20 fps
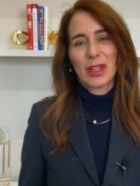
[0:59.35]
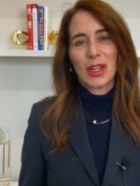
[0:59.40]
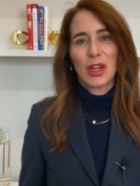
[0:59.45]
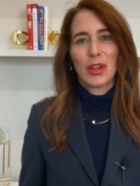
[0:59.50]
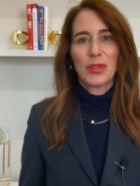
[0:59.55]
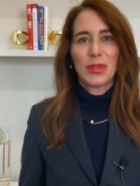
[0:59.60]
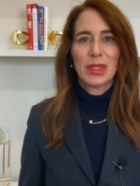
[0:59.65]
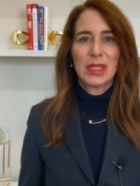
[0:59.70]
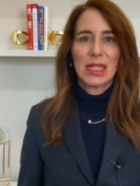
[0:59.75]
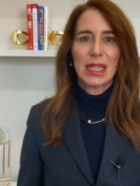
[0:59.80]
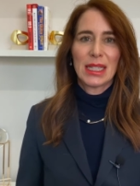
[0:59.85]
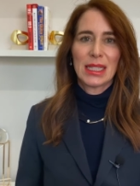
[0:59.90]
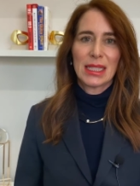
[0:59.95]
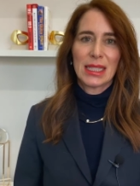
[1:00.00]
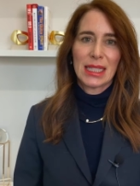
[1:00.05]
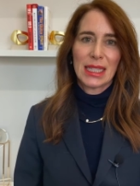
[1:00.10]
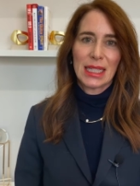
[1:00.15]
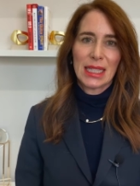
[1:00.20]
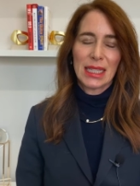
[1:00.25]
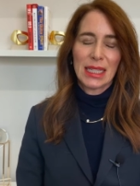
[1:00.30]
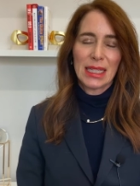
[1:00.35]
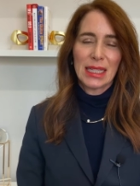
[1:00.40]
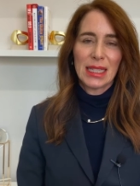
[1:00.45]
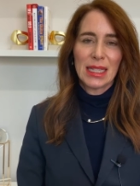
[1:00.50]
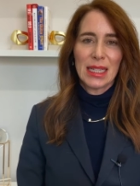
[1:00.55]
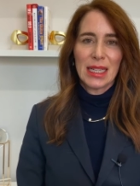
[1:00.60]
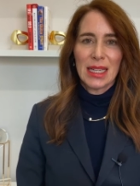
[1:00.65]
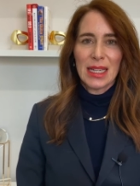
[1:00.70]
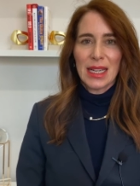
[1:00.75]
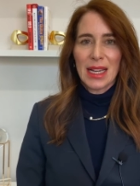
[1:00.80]
COVID-19,
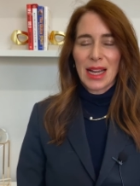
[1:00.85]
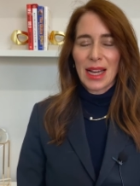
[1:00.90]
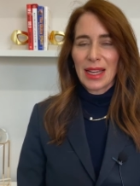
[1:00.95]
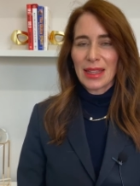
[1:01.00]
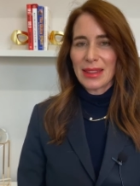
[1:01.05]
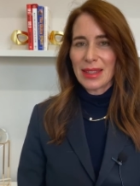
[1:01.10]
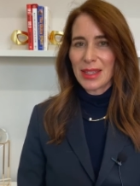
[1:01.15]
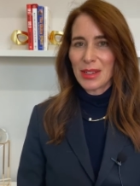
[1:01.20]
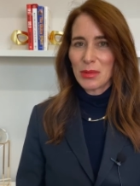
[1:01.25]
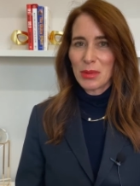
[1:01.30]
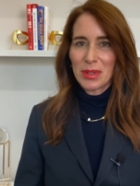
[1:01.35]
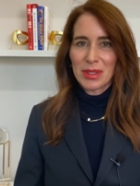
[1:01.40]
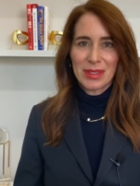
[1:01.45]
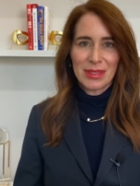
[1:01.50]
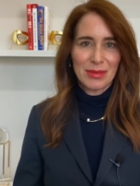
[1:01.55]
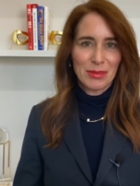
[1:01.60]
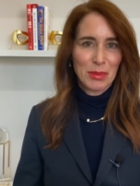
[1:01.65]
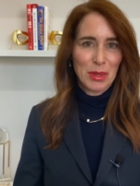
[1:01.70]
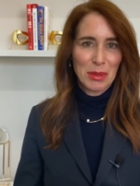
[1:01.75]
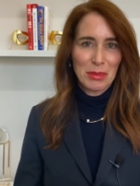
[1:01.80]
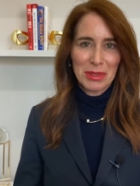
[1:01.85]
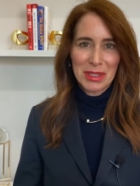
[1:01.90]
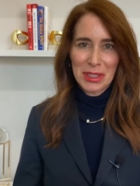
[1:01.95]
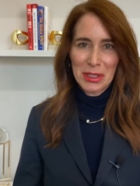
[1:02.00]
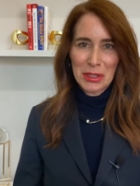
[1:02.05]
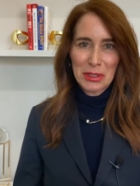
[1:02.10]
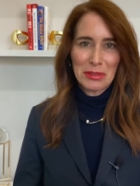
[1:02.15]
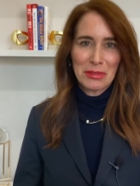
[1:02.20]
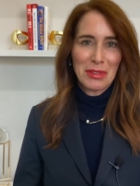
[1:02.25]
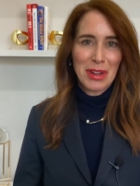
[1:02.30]
I think we will
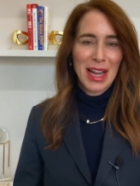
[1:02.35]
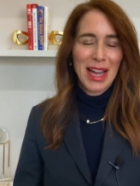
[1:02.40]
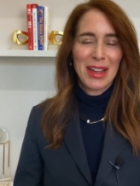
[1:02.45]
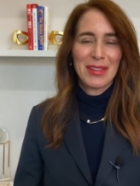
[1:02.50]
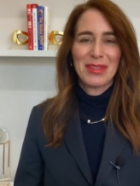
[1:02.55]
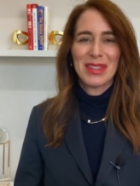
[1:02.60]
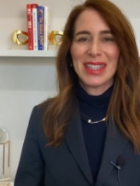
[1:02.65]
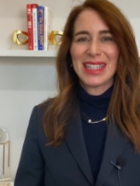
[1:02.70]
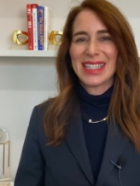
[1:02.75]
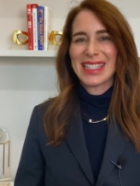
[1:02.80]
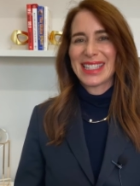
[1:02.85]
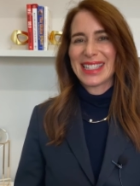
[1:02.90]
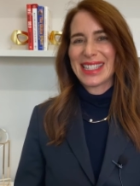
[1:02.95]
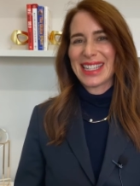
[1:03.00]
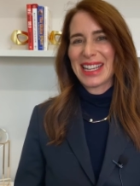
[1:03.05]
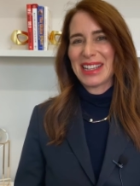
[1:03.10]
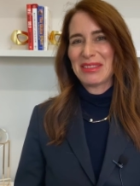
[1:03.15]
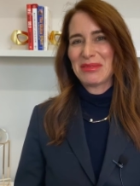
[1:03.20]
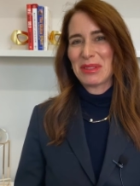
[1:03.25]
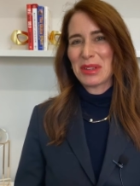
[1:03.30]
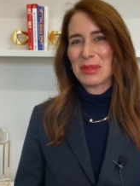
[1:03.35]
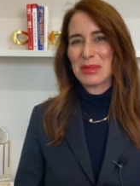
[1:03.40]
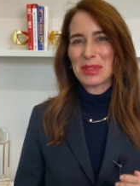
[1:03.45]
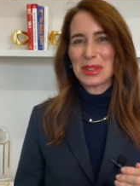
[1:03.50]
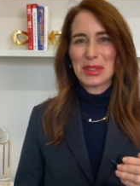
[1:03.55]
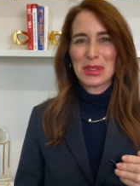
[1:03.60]
survive this, and we will